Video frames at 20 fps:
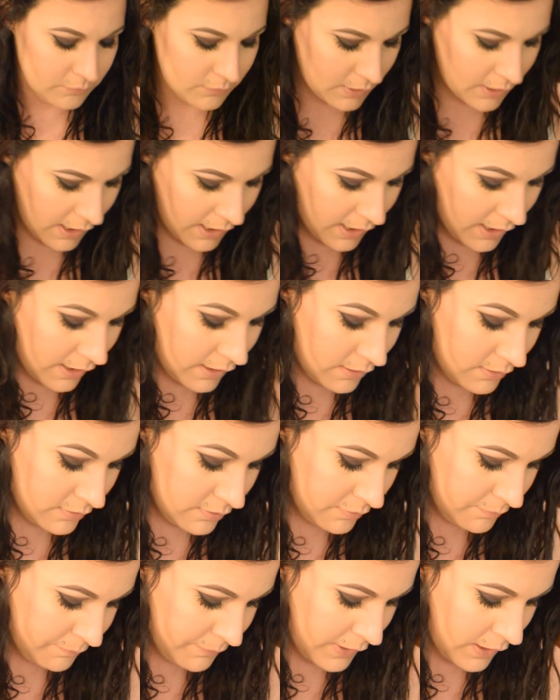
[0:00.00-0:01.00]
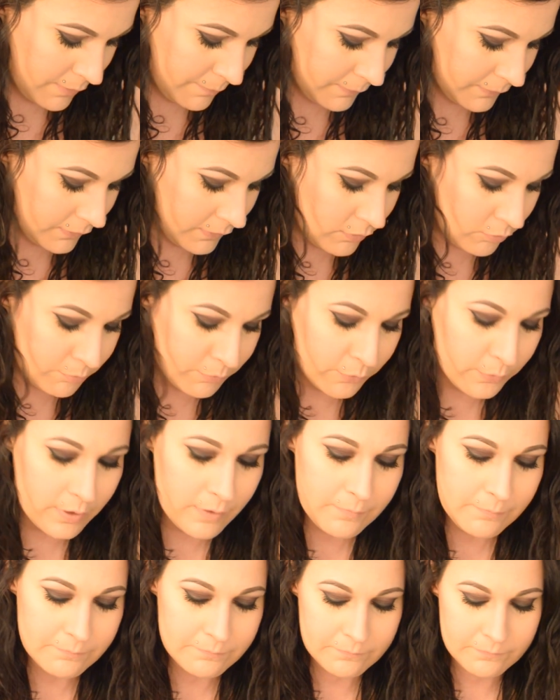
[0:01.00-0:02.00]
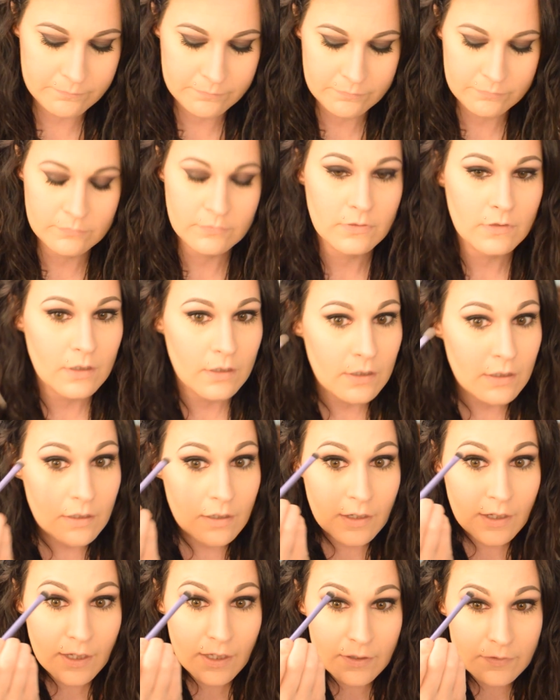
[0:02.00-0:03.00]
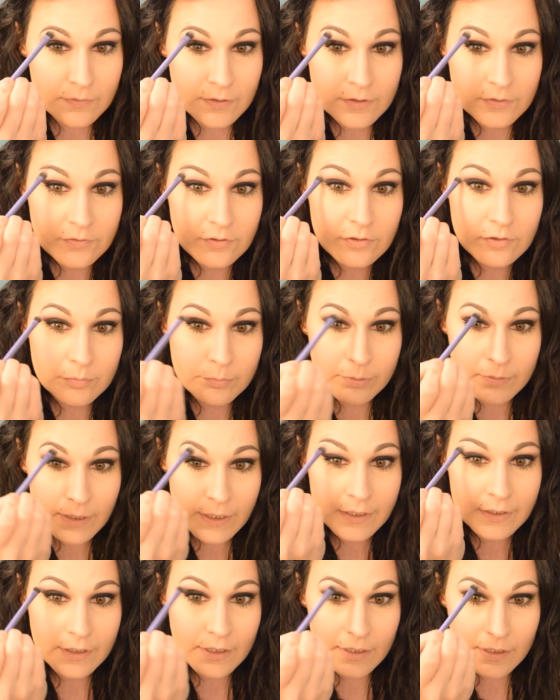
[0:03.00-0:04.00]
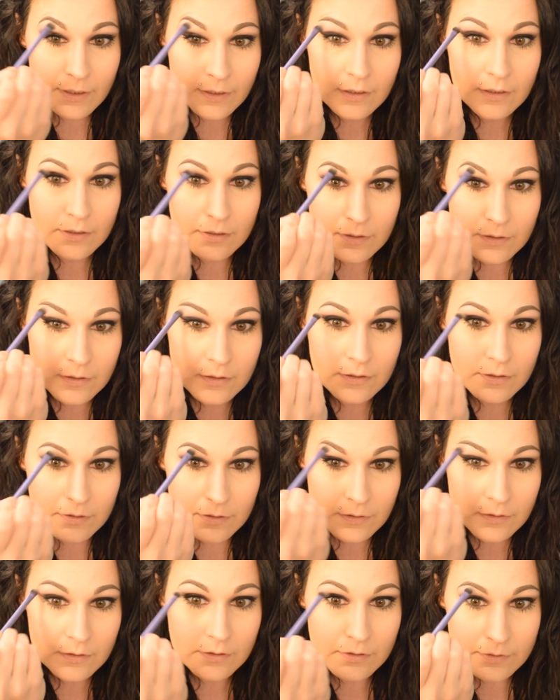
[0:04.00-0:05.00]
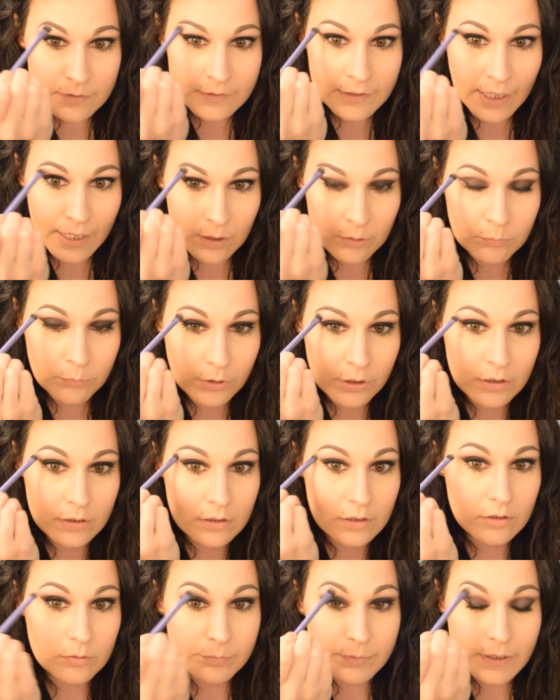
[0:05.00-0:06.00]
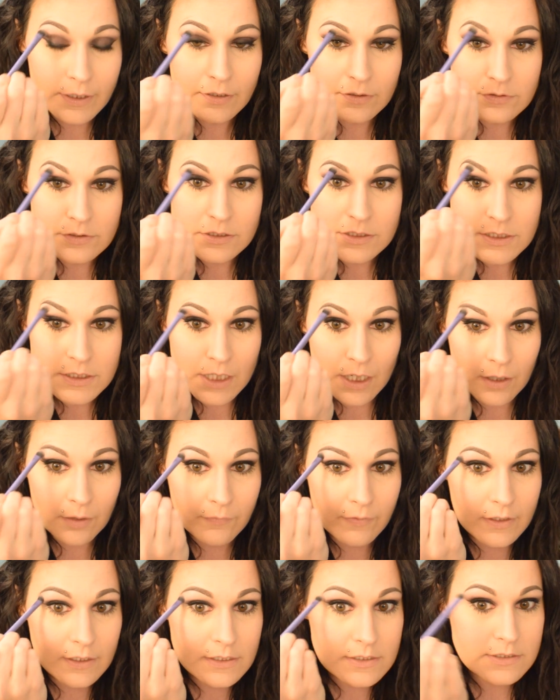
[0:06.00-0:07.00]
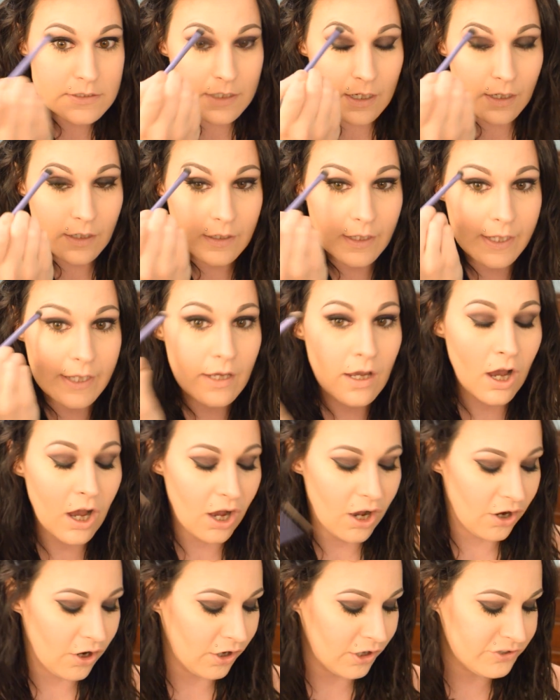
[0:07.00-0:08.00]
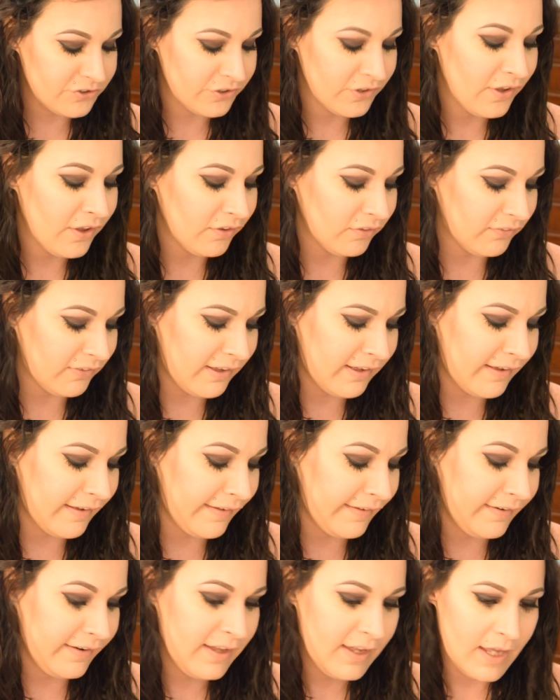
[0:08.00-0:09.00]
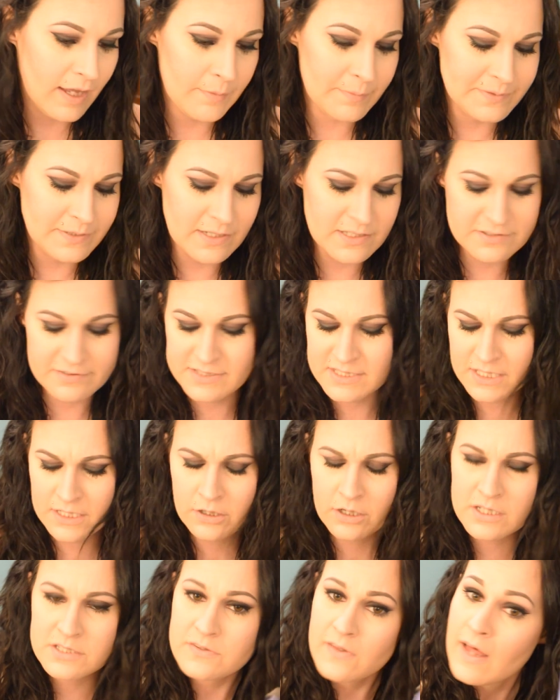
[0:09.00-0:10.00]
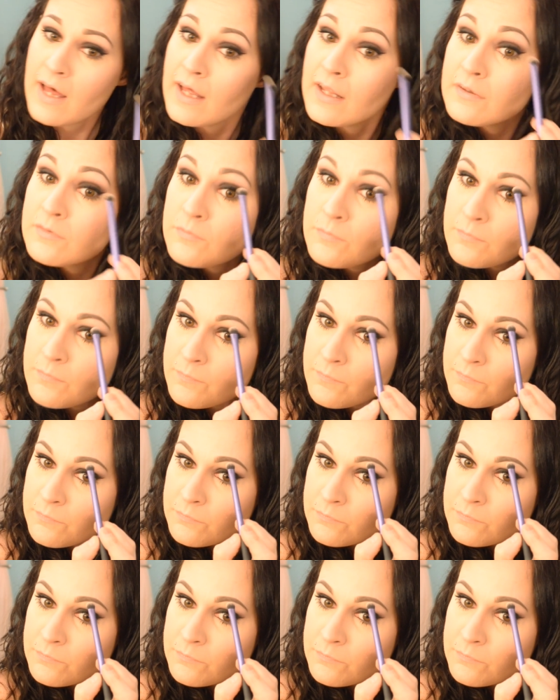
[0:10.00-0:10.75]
And pick up a little more. And then just blend it downward a little bit, just so that it's not a harsh line. How many times I said harsh line?